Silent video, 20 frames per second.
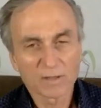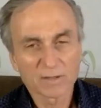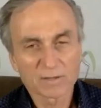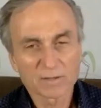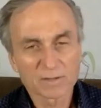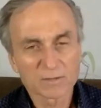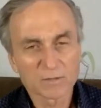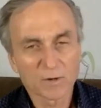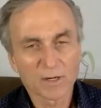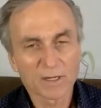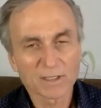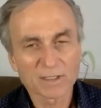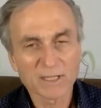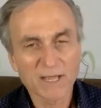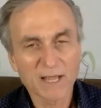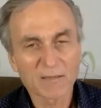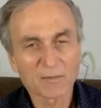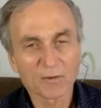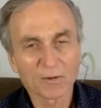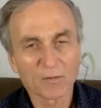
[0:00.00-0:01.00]
It's a great
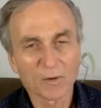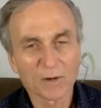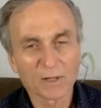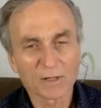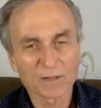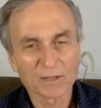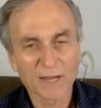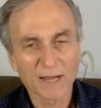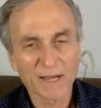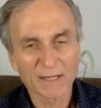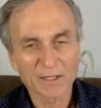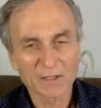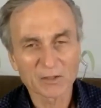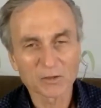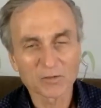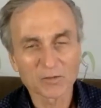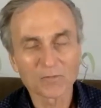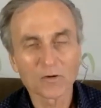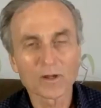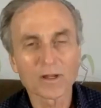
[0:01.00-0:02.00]
example of what a diet
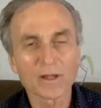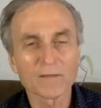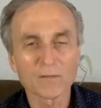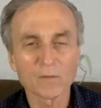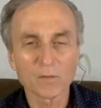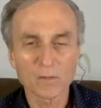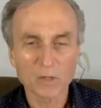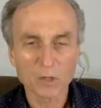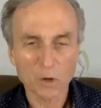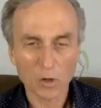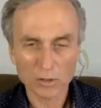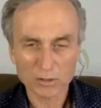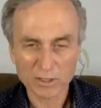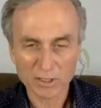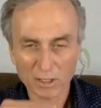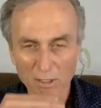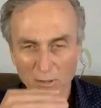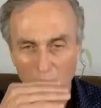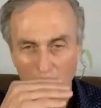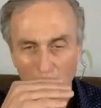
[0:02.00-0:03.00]
can do for you, even when you
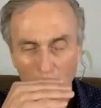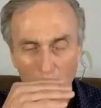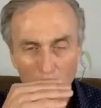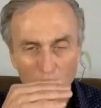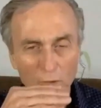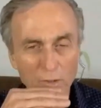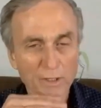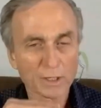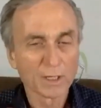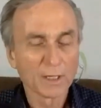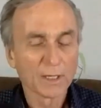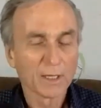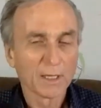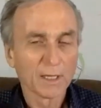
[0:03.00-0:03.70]
start old.